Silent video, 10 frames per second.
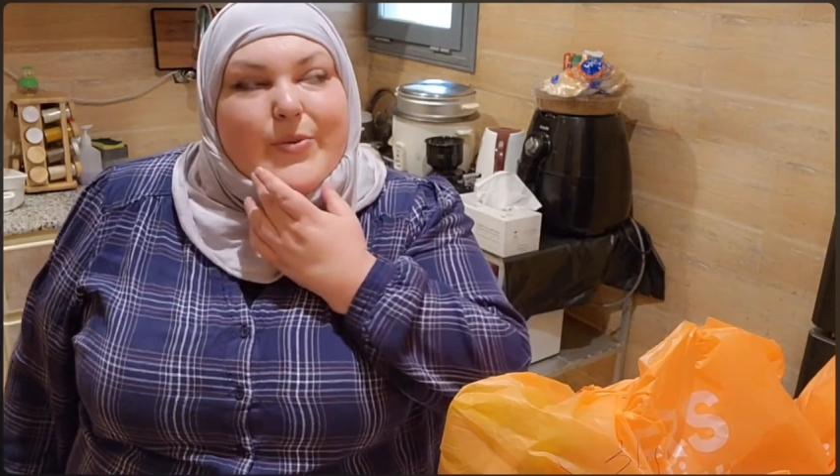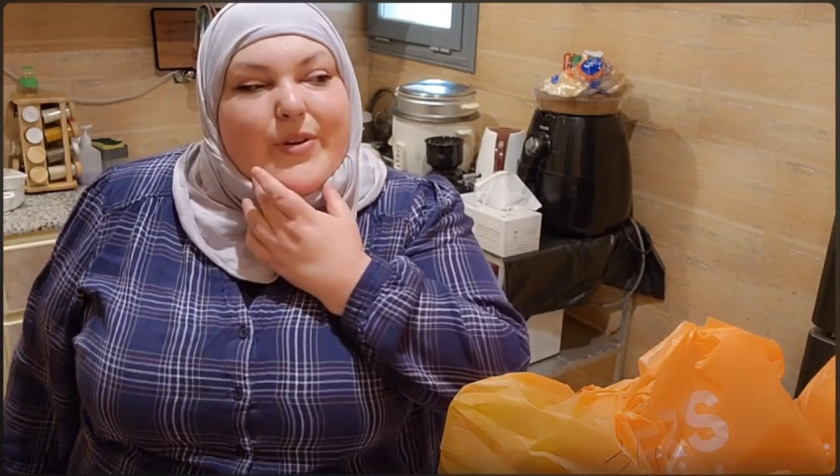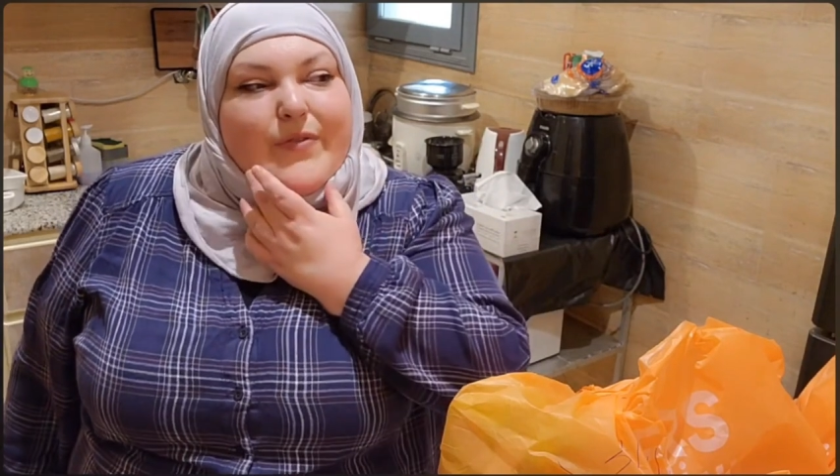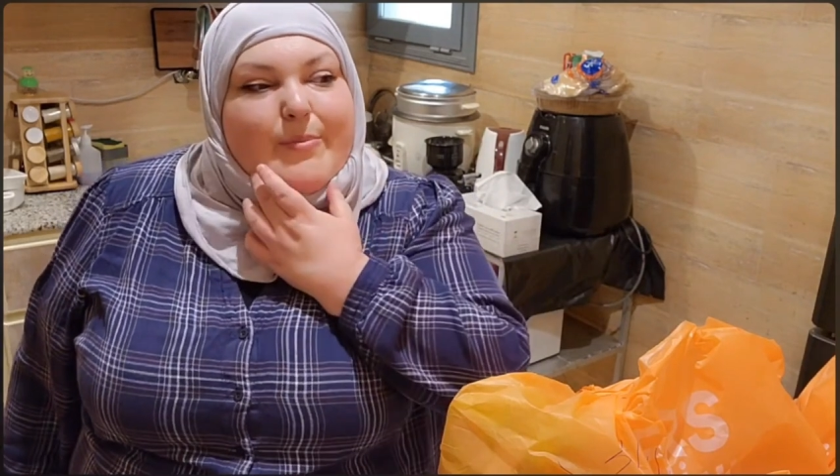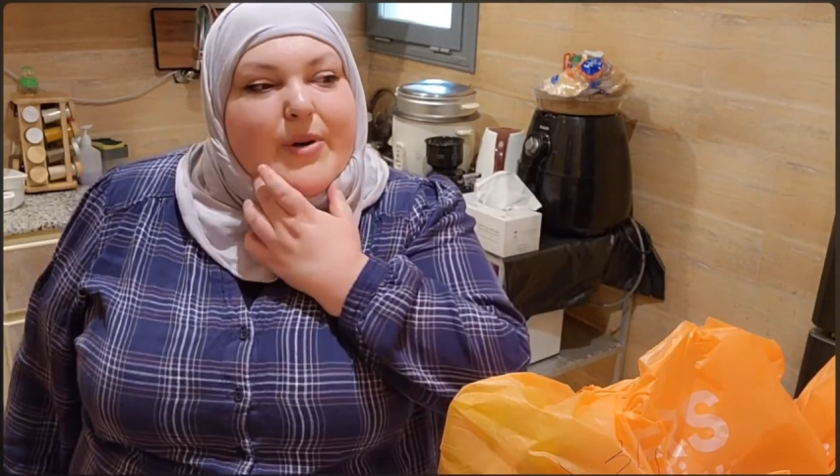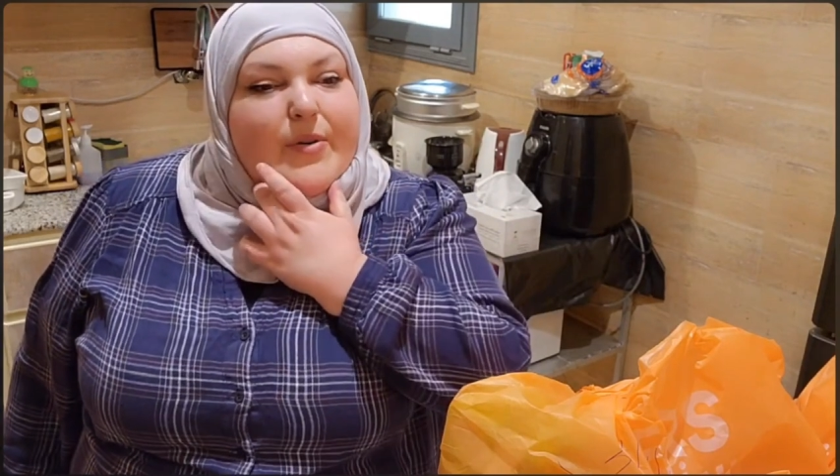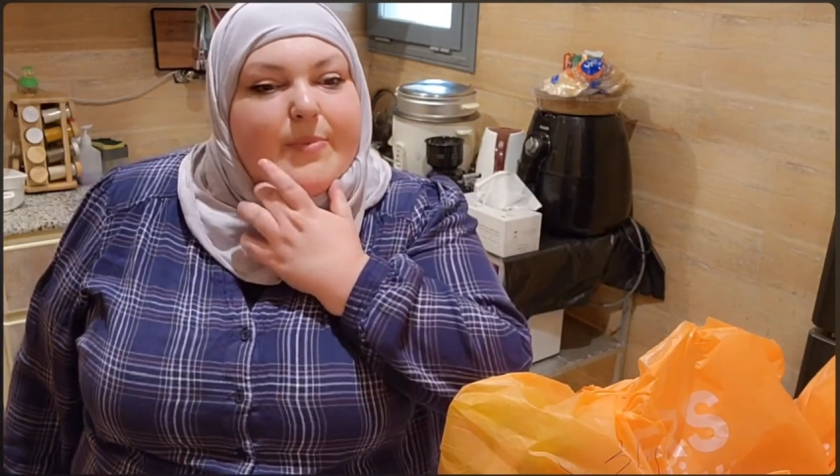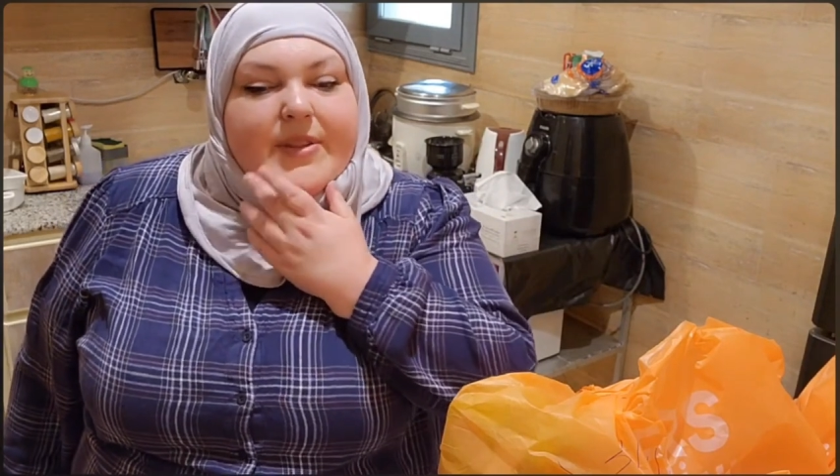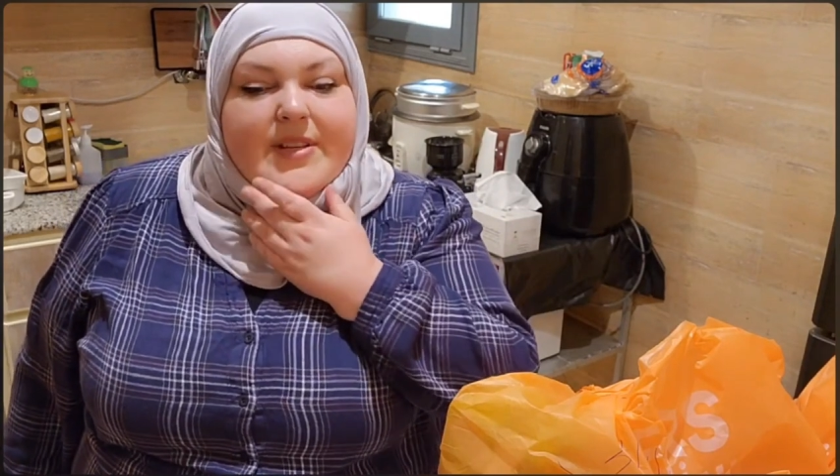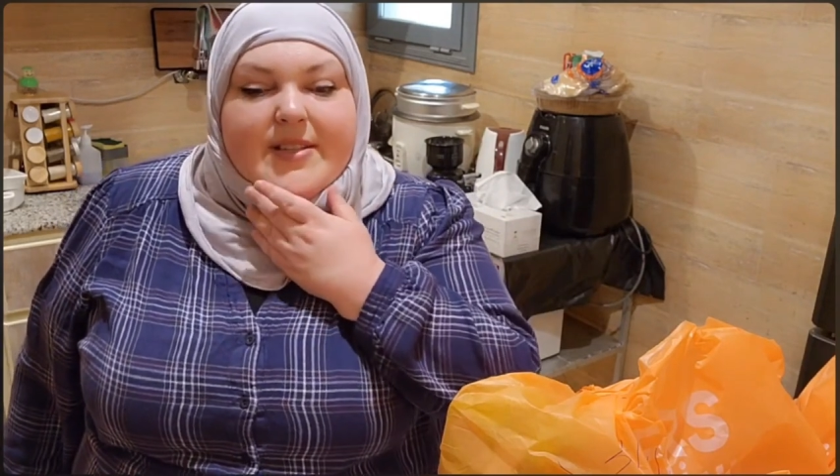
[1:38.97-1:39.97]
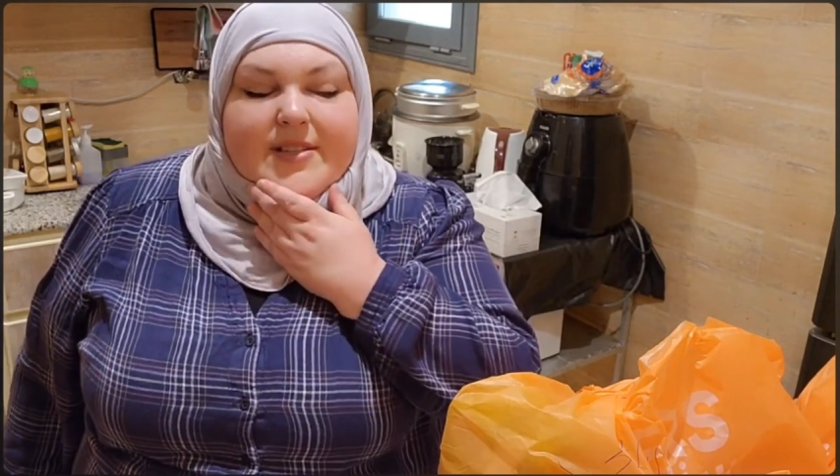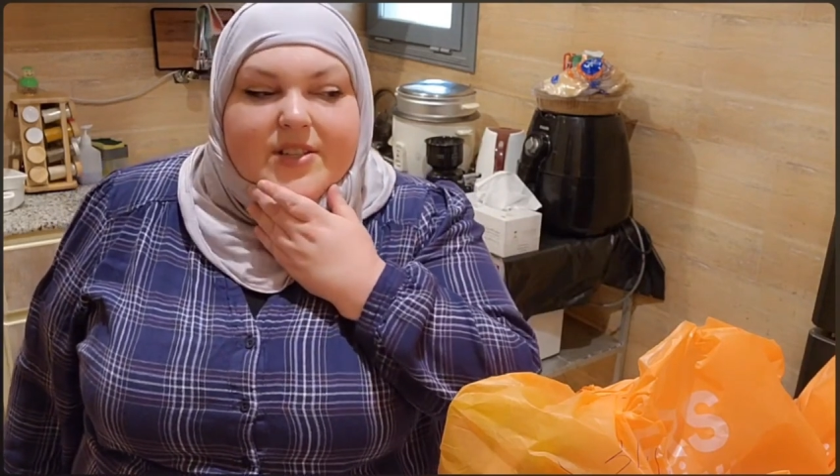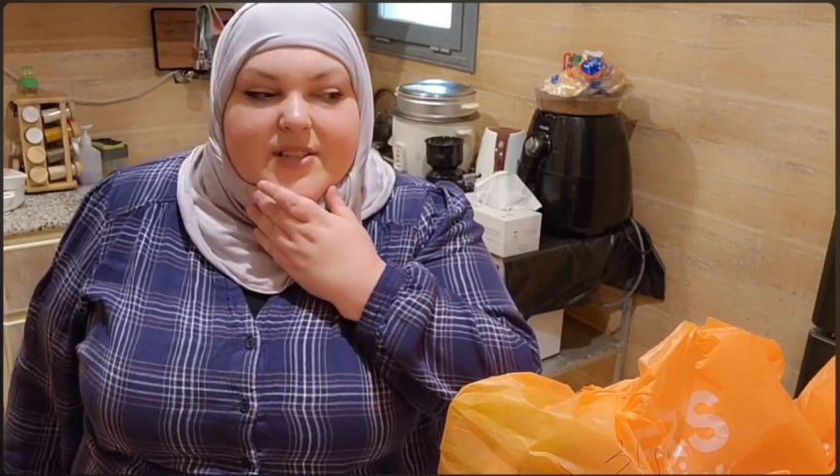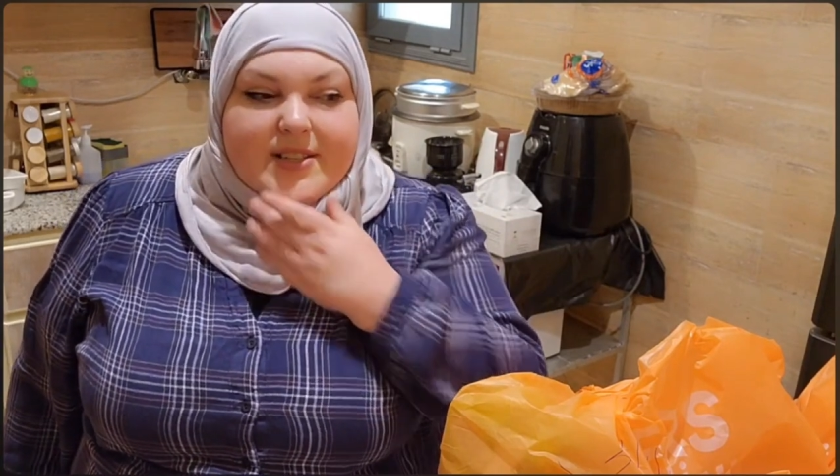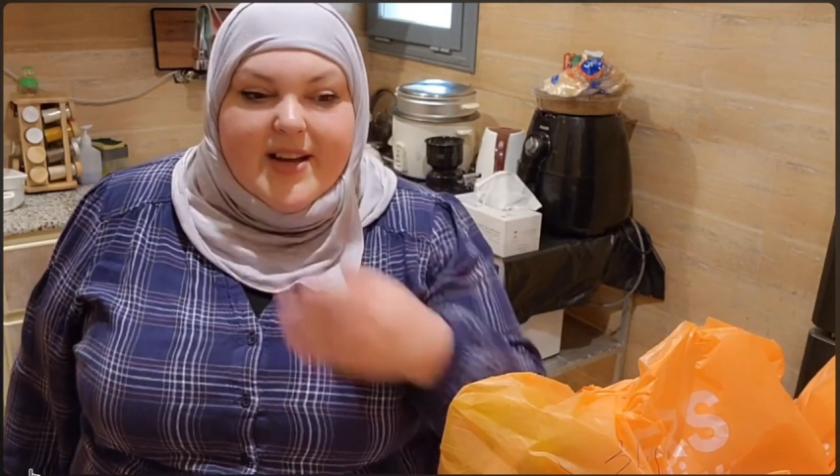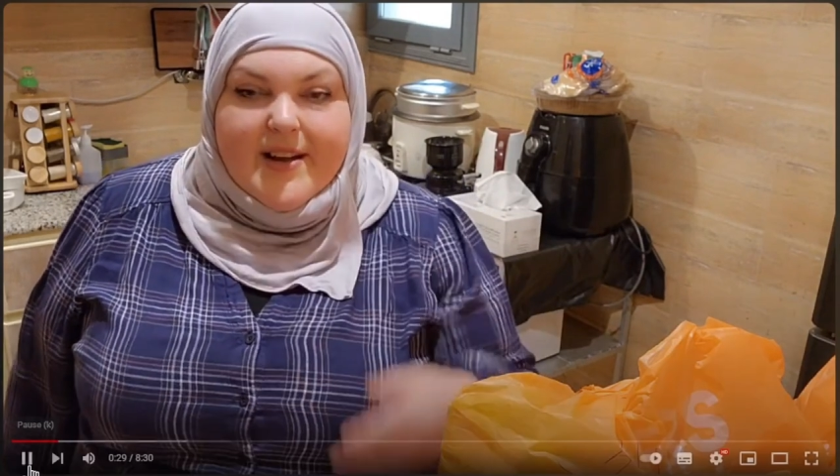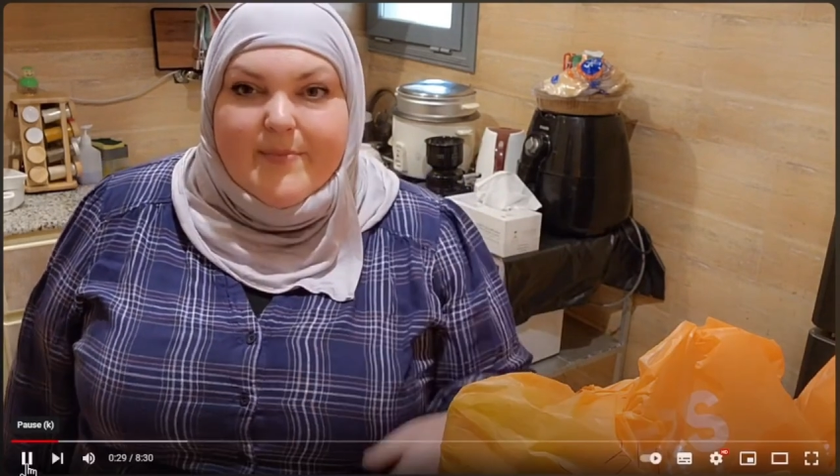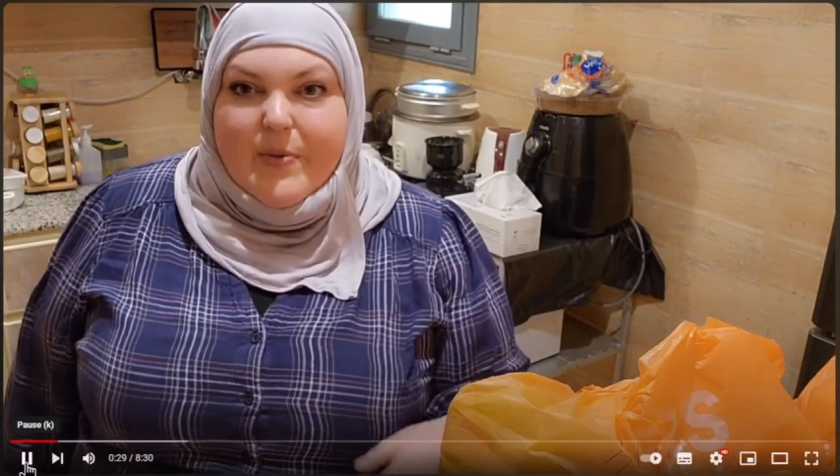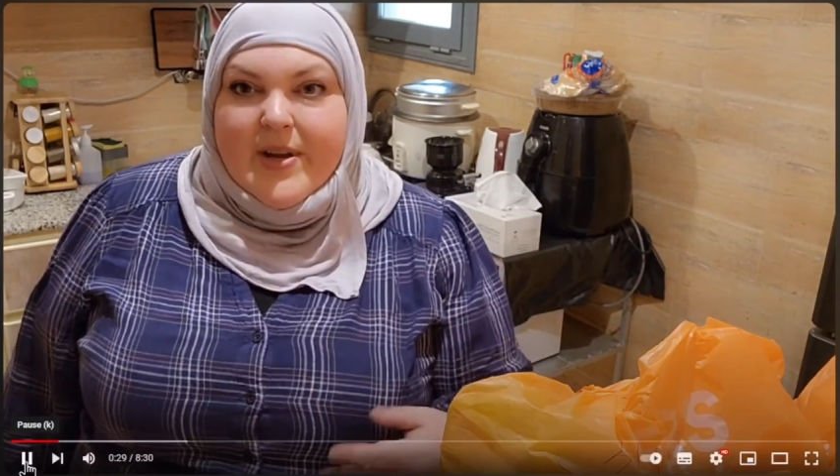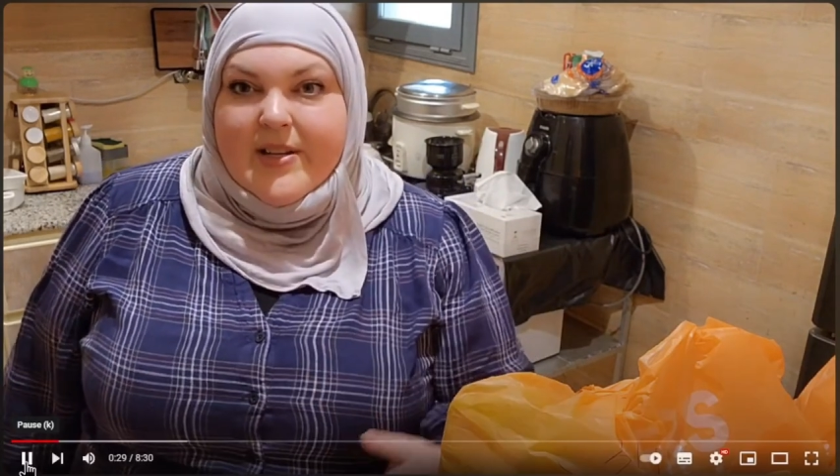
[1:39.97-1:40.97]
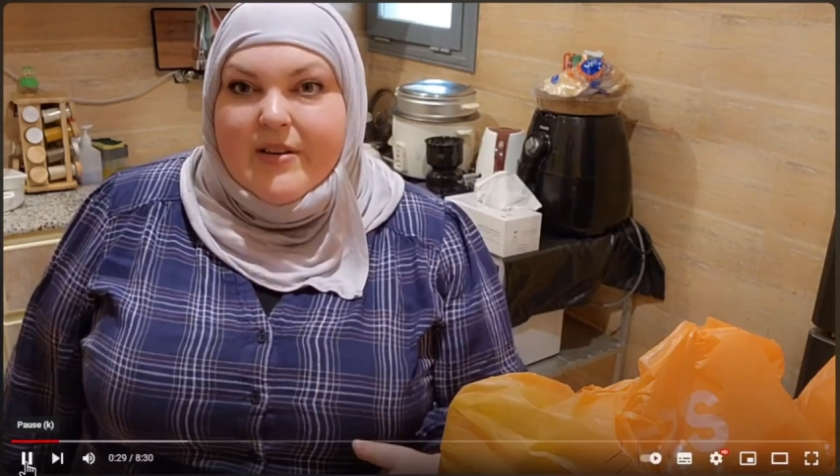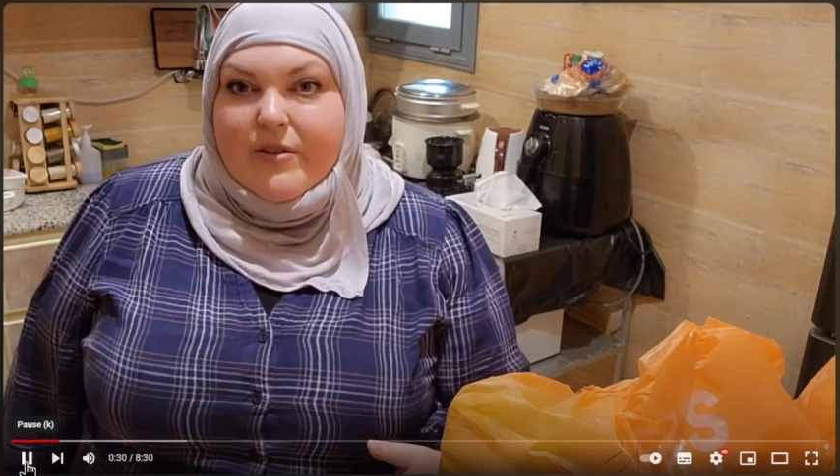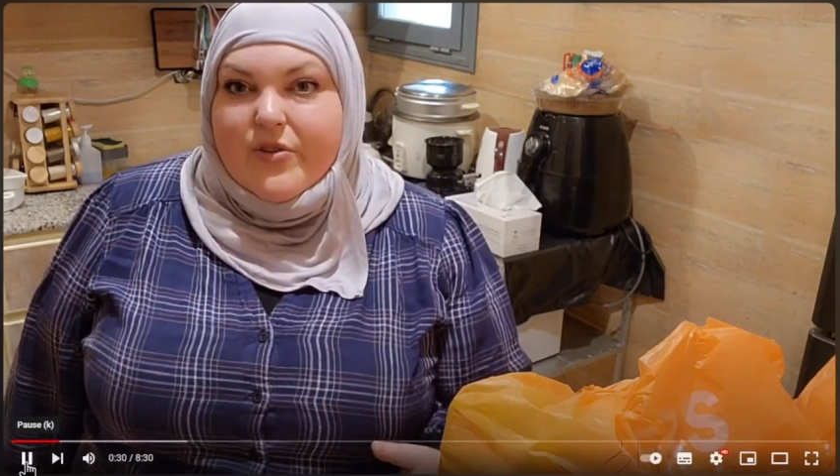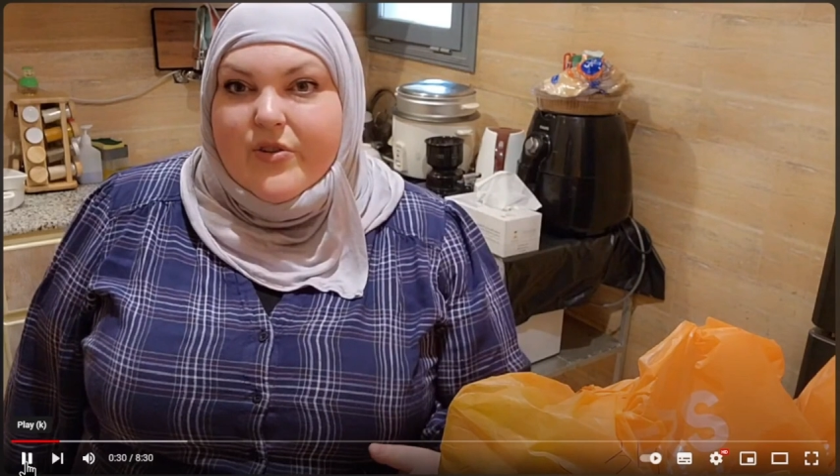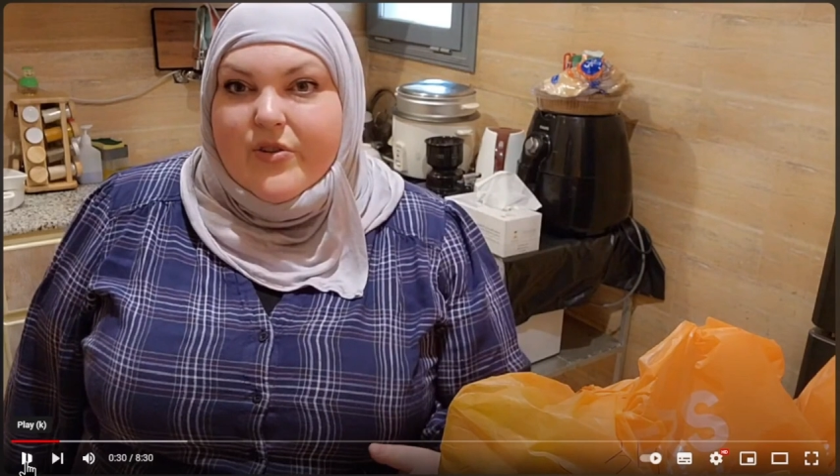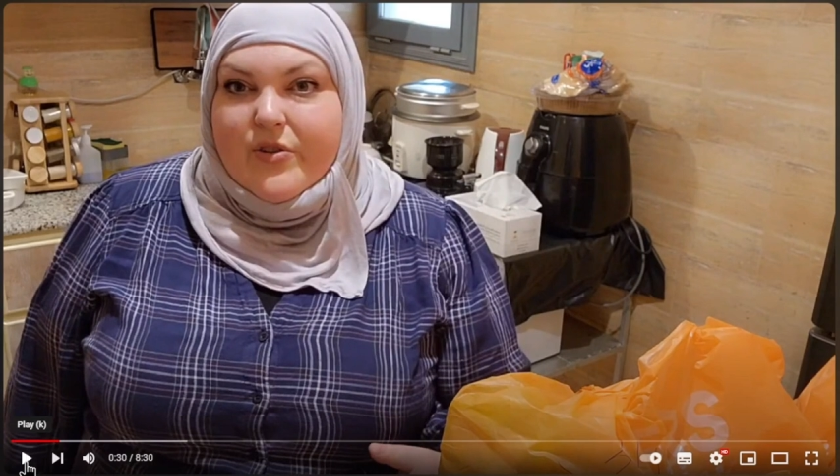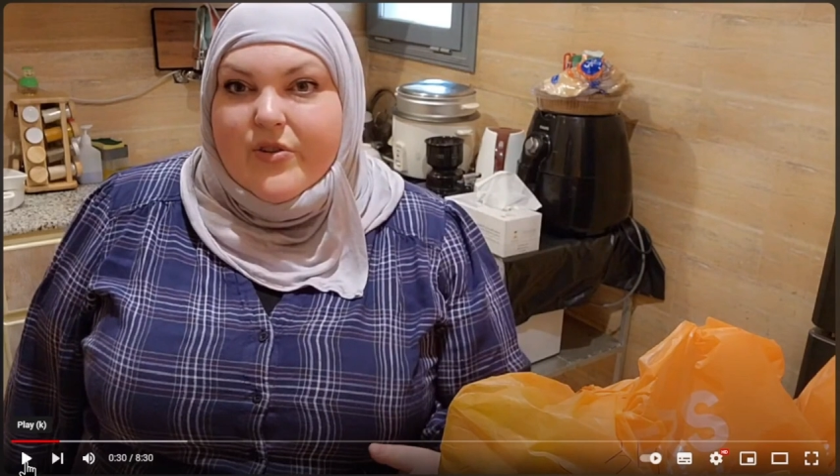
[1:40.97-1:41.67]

So we just ordered from both. But this is just um, a weekly grocery.